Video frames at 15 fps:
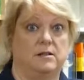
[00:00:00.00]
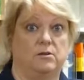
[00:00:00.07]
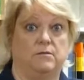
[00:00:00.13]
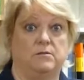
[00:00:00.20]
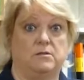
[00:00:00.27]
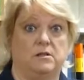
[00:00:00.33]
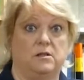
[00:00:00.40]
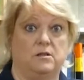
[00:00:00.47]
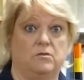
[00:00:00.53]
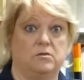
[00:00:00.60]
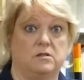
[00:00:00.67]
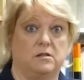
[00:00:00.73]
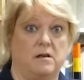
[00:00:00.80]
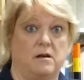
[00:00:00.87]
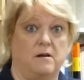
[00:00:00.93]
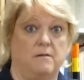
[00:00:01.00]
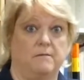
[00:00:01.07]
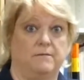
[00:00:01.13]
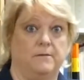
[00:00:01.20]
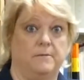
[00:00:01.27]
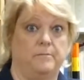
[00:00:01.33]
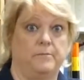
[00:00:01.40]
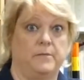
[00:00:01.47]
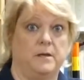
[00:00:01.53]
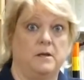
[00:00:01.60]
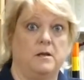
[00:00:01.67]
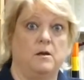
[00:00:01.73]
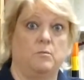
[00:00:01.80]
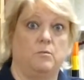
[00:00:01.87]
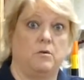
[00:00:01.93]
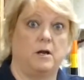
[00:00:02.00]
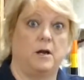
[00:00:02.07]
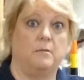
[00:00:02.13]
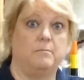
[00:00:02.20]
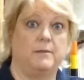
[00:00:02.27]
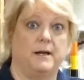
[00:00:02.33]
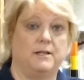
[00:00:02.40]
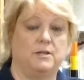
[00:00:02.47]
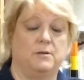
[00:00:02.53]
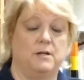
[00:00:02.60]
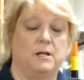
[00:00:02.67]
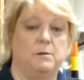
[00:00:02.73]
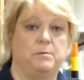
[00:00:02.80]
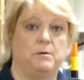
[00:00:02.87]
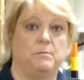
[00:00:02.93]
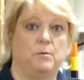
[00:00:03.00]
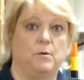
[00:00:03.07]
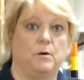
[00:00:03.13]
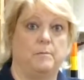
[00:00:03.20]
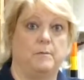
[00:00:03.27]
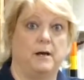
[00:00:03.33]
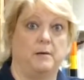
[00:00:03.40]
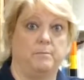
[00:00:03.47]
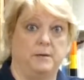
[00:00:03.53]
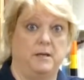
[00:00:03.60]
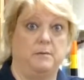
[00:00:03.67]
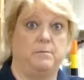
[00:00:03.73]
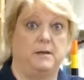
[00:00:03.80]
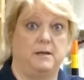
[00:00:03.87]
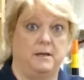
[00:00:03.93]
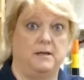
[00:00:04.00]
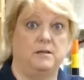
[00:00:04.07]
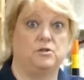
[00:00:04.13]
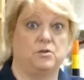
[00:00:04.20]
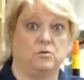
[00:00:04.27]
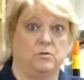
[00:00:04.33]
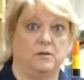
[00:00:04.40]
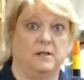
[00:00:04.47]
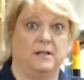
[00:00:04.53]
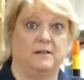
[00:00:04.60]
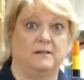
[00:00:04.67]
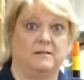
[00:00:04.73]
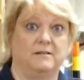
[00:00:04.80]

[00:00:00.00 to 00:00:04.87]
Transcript: and obviously your staff. We'll come back to a little bit more about PPE shortly.